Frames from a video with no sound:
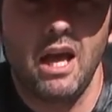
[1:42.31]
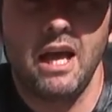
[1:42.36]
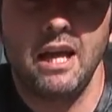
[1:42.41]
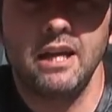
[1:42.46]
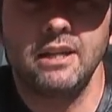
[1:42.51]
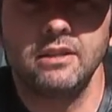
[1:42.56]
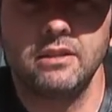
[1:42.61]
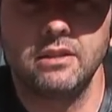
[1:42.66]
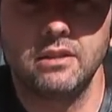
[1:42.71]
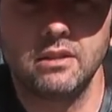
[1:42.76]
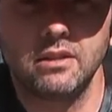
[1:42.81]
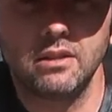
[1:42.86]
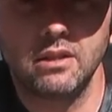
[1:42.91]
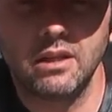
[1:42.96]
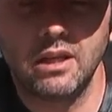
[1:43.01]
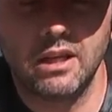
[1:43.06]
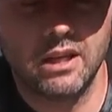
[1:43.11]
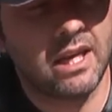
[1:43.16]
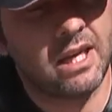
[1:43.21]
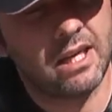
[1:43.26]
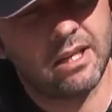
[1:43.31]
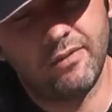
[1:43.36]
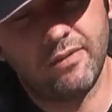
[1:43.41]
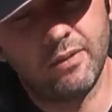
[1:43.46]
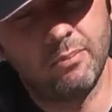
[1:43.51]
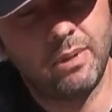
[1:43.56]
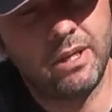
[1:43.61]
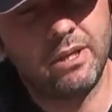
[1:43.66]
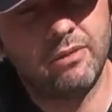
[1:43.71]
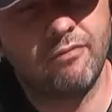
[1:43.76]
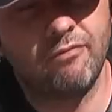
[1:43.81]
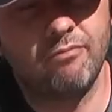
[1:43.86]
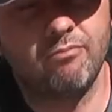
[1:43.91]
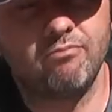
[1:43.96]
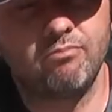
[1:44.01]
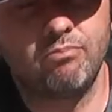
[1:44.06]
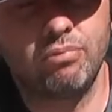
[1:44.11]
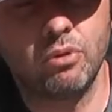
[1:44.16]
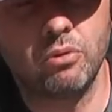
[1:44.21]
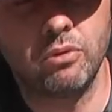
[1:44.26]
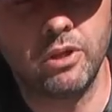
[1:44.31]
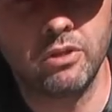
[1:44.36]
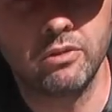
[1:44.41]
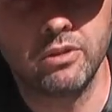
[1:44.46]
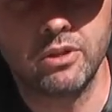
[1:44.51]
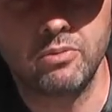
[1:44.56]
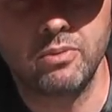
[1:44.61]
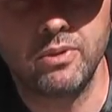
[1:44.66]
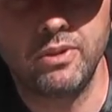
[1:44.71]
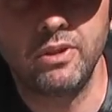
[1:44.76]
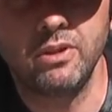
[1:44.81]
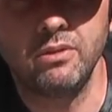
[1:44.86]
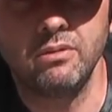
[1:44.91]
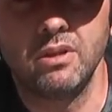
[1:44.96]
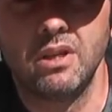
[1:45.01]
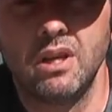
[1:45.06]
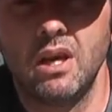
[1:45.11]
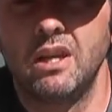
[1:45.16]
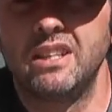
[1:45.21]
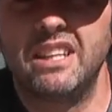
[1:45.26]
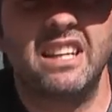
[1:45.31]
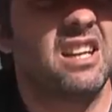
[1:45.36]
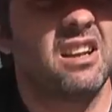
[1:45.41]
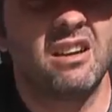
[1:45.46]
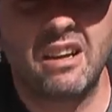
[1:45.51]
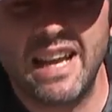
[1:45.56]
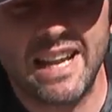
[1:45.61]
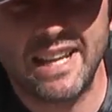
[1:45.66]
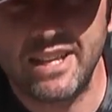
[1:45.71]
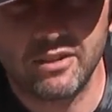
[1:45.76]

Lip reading: and again, if I'm being brutally honest with you, didn't like